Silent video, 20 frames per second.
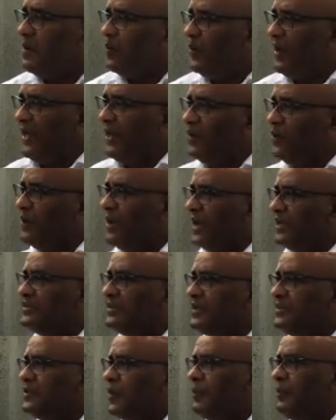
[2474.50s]
we don't get
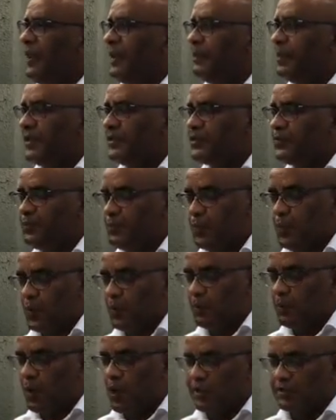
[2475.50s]
into people's
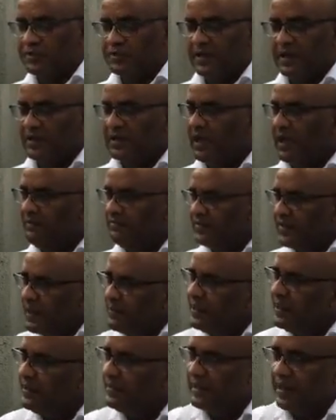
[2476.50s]
personal life. Let
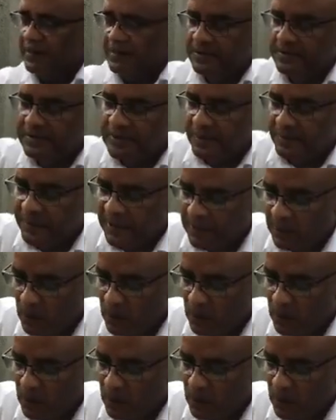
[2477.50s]
me tell you something.